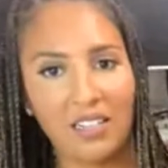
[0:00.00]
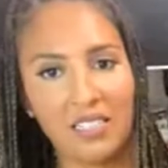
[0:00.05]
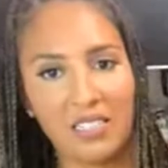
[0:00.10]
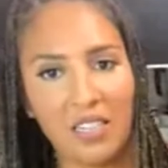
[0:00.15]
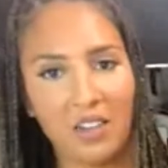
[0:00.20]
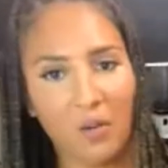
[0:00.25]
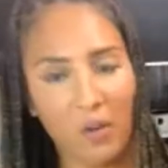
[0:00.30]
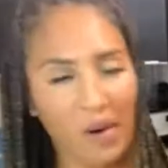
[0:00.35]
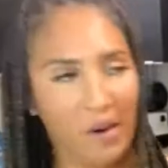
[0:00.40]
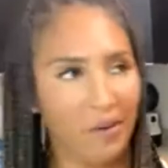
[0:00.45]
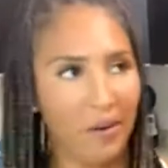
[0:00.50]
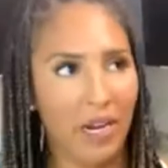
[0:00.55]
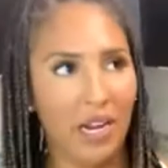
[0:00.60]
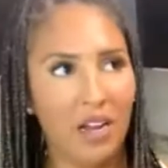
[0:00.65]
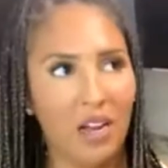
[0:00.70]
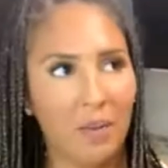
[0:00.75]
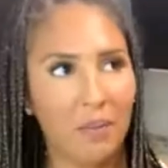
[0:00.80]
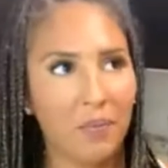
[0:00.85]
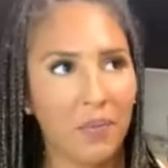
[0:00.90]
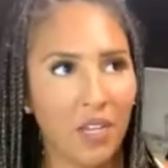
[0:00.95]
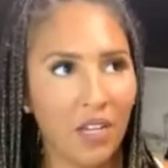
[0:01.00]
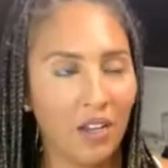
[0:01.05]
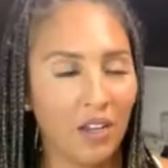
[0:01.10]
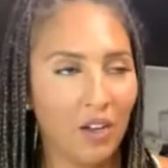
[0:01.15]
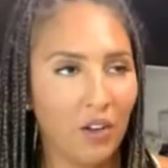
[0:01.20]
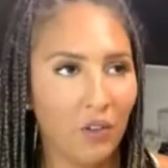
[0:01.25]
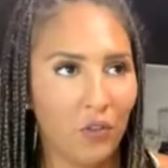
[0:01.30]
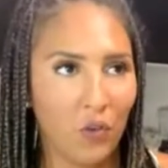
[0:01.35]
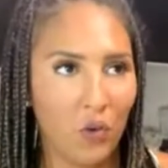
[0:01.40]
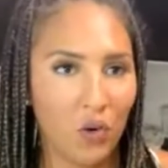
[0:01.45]
aquarium
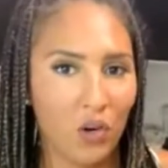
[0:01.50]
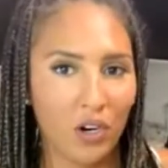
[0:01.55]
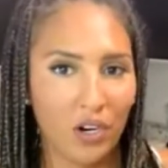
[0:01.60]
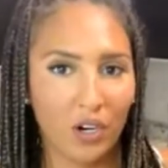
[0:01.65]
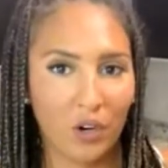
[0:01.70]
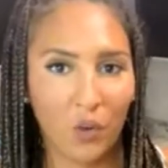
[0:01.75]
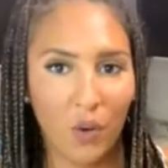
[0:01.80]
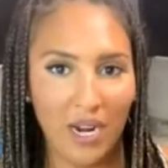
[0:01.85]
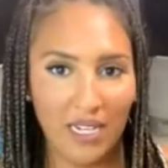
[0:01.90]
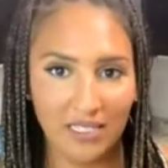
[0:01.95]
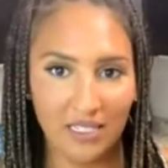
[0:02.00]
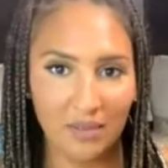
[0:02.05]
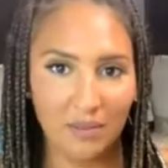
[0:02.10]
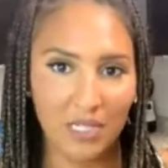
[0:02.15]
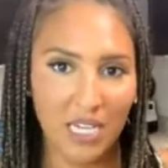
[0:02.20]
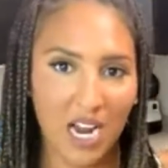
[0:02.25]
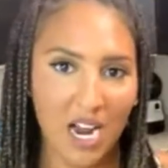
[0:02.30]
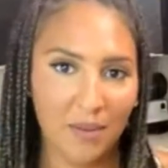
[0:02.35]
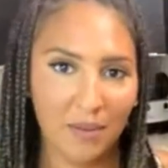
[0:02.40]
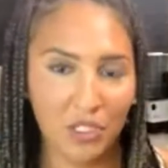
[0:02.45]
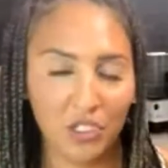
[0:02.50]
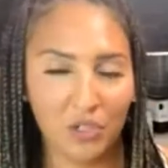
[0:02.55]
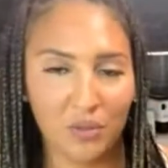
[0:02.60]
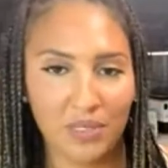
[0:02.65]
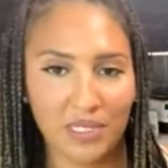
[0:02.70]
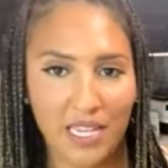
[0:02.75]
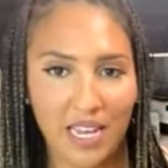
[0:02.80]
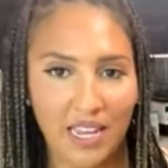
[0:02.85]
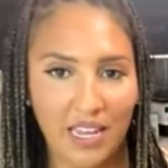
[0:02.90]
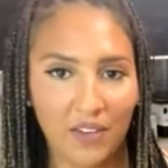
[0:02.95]
for quite some time, and she was
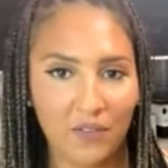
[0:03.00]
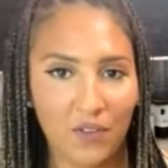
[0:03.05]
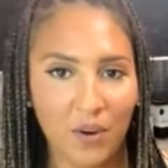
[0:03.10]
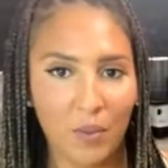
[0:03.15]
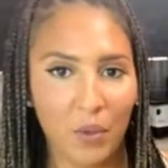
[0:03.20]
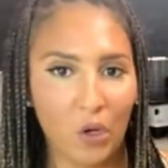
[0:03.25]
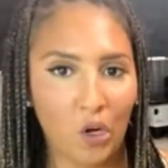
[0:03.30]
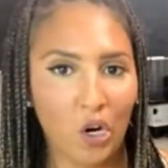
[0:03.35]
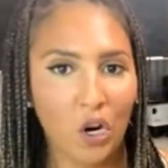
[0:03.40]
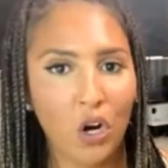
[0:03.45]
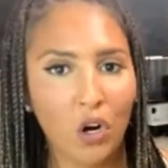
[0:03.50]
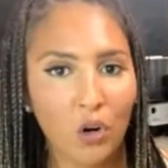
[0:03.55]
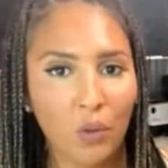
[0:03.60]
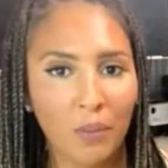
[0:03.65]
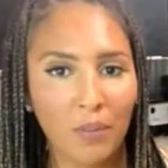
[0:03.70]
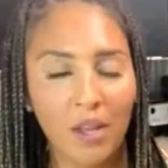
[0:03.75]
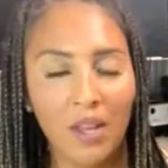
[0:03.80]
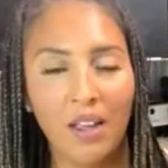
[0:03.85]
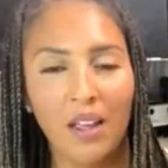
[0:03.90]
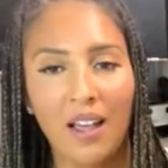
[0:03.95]
taken from her home.